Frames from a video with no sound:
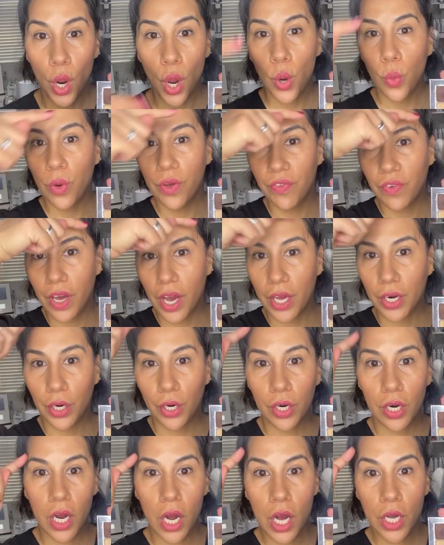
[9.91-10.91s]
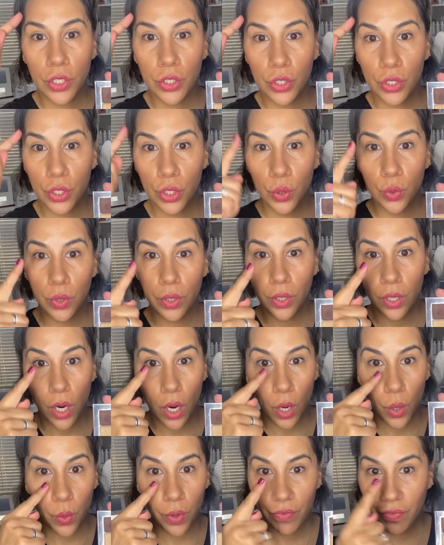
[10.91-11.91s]
We've got our contour,
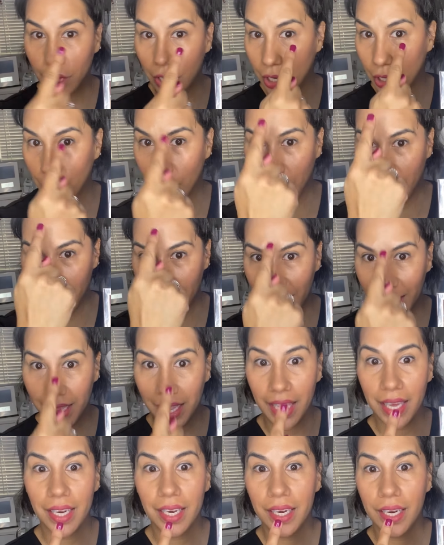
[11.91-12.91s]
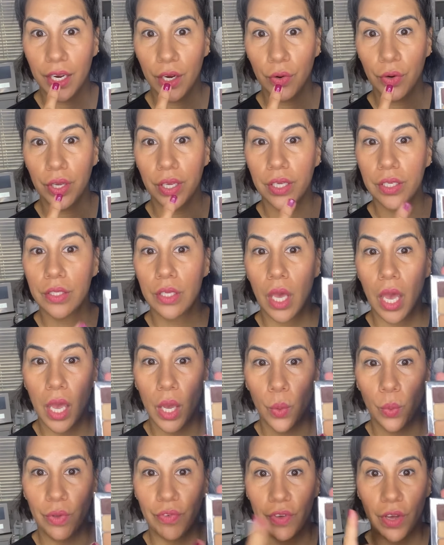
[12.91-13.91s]
we've got our highlighted areas,
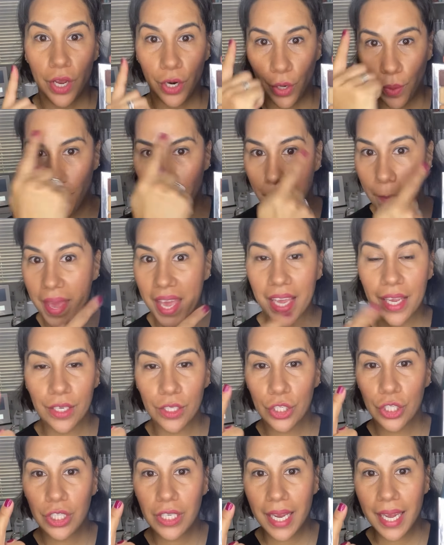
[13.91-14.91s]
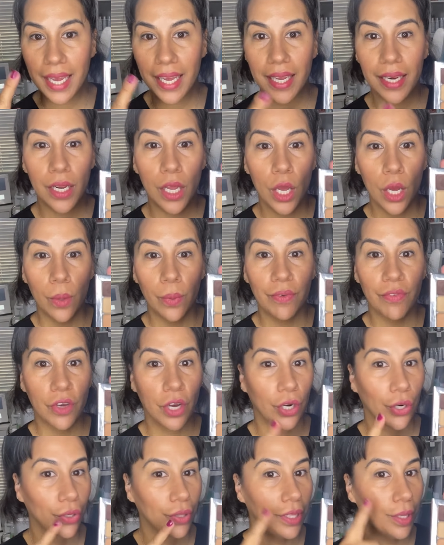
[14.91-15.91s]
we've got our main shade, we've got
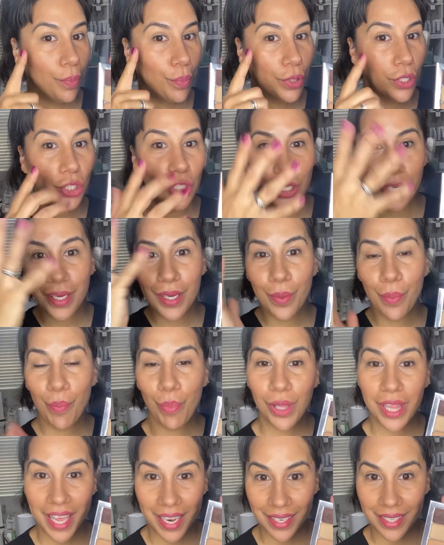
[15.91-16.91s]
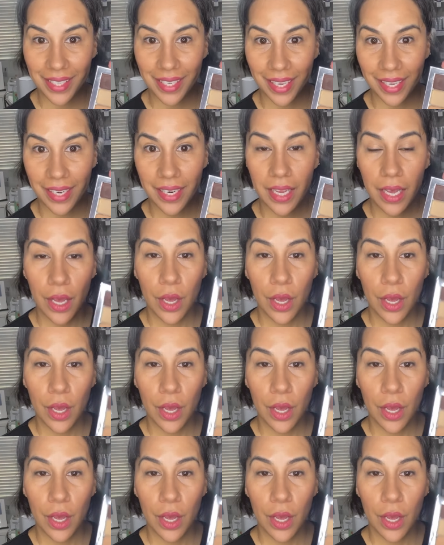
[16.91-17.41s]
our lip and cheek blended.